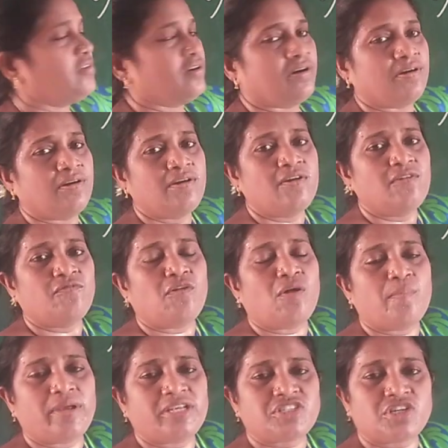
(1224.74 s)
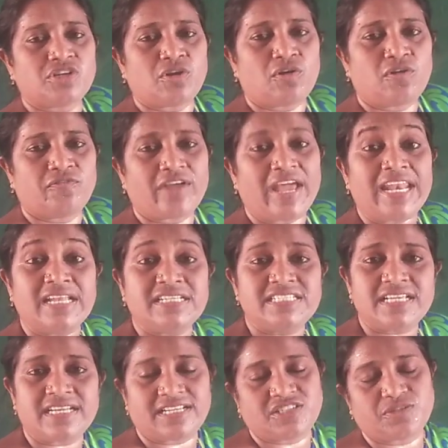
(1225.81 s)
for formation of
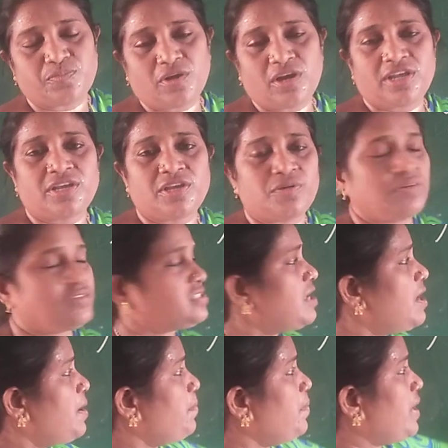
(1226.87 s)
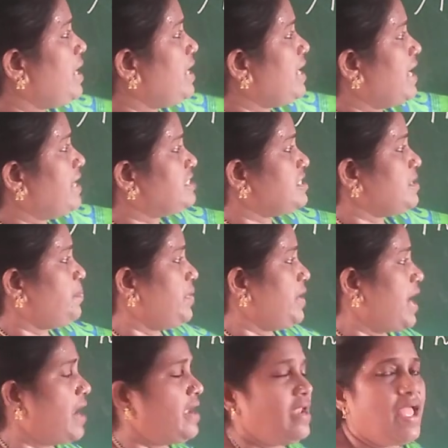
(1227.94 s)
energy-rich molecules, mainly ATP
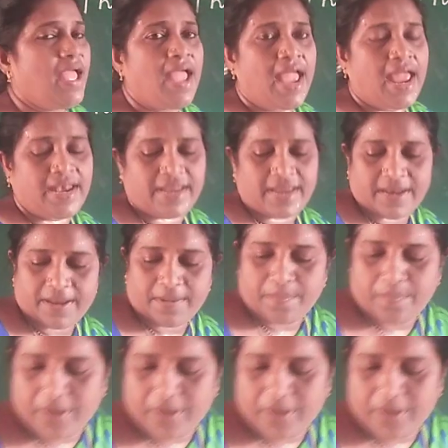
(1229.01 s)
and NADP.